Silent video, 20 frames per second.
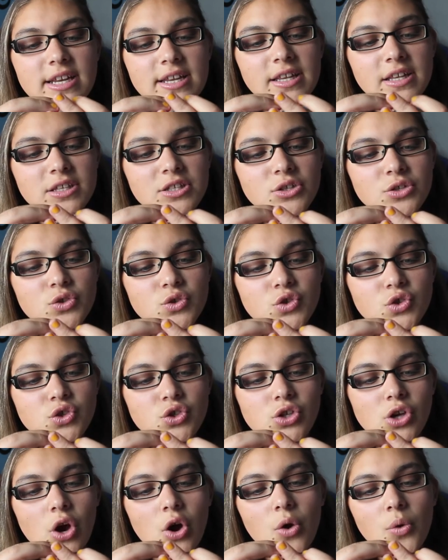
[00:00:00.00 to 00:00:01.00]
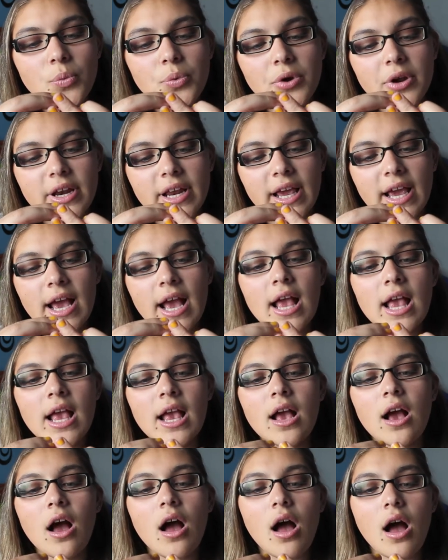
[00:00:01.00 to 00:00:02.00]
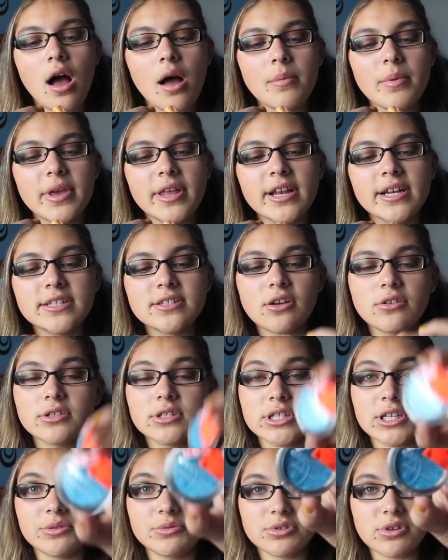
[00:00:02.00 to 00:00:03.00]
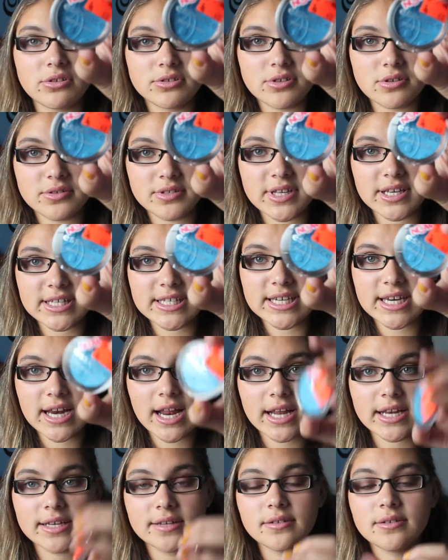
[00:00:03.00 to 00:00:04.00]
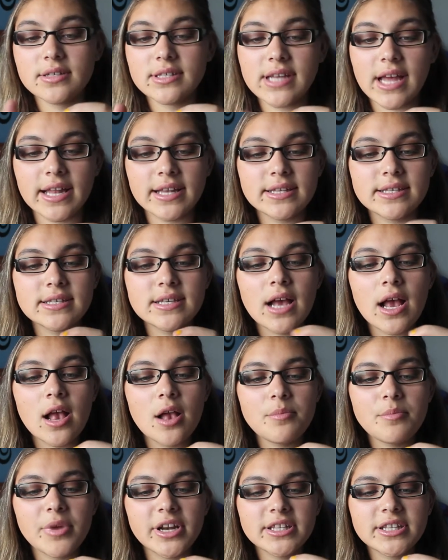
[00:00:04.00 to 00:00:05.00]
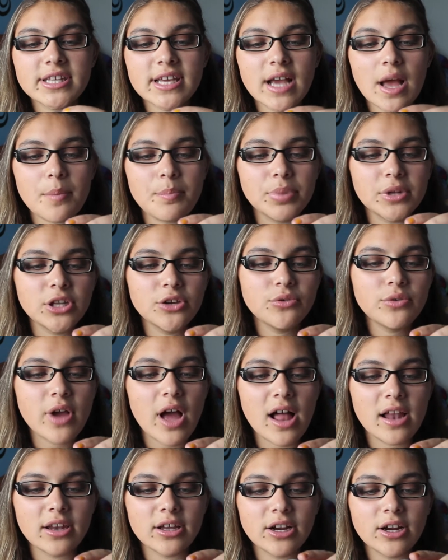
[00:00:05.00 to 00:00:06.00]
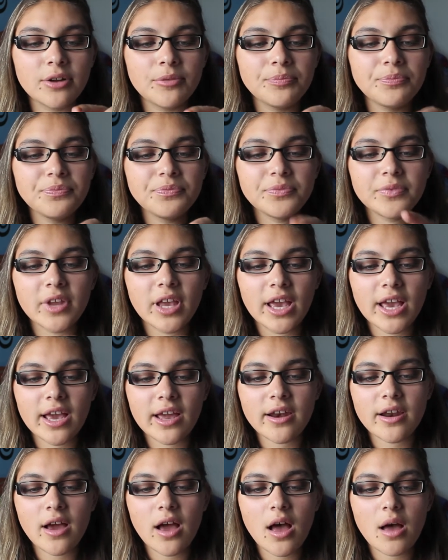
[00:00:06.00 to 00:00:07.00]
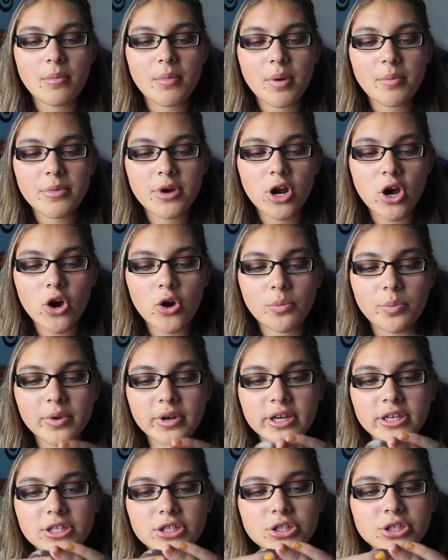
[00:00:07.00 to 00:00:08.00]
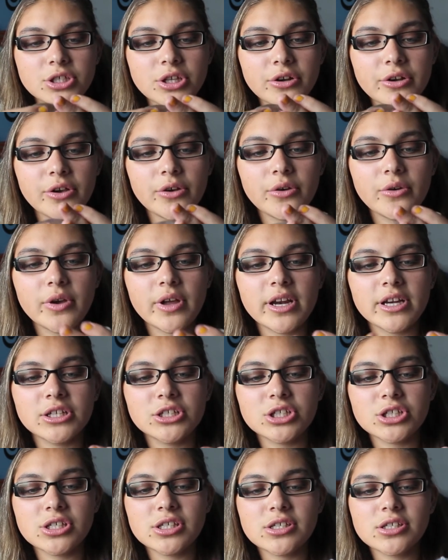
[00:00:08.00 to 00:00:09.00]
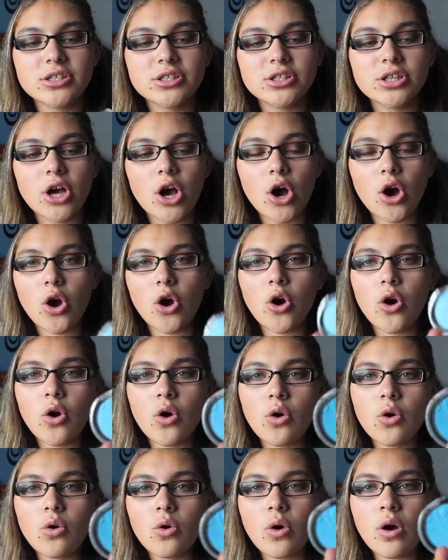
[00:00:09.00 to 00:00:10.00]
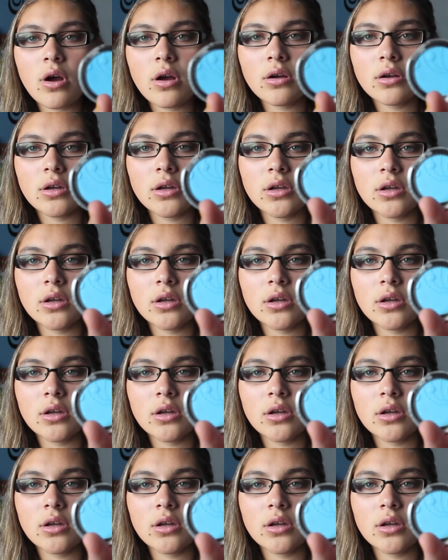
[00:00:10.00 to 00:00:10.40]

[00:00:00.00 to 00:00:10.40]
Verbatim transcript: and this one's so pretty. Um, and it's also, it was also sixty-nine cents, but it's like a blue color, and um, I'm gonna open it to show you. It is just so,